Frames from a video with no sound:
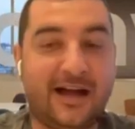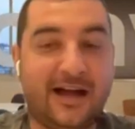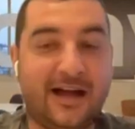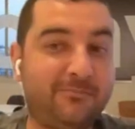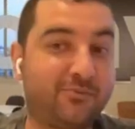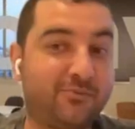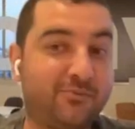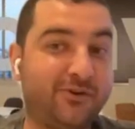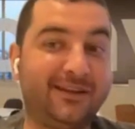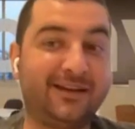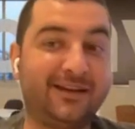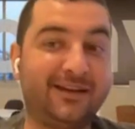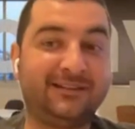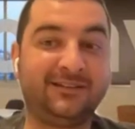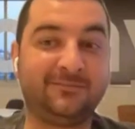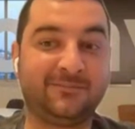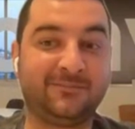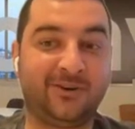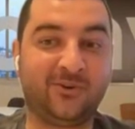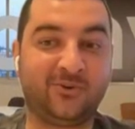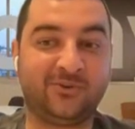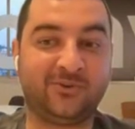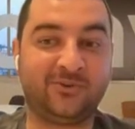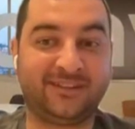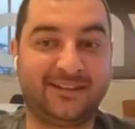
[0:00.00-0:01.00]
I'm protecting
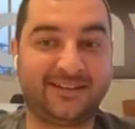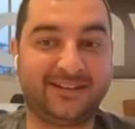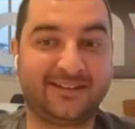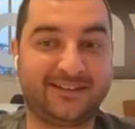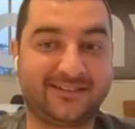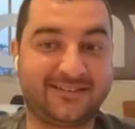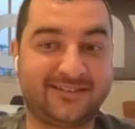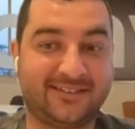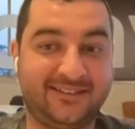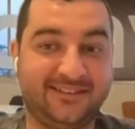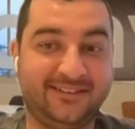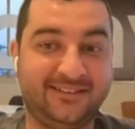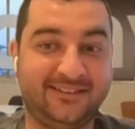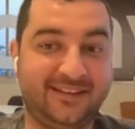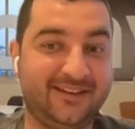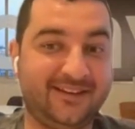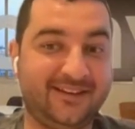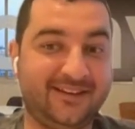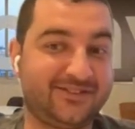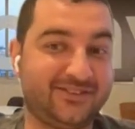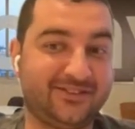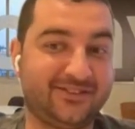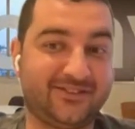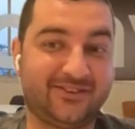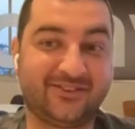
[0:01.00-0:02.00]
my own data
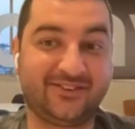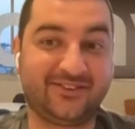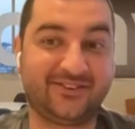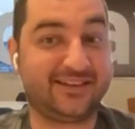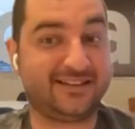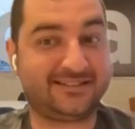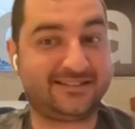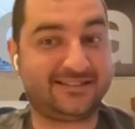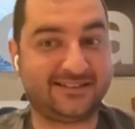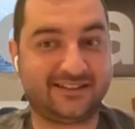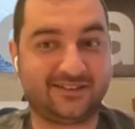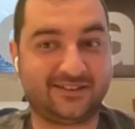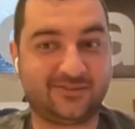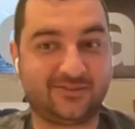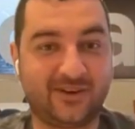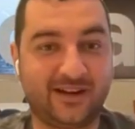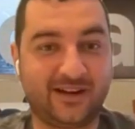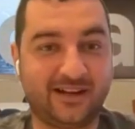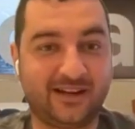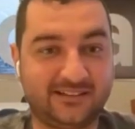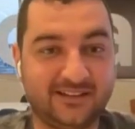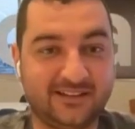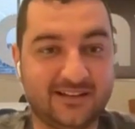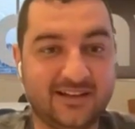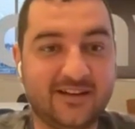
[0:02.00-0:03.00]
center, and that's it,
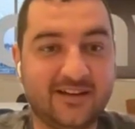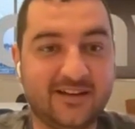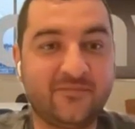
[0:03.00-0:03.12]
right?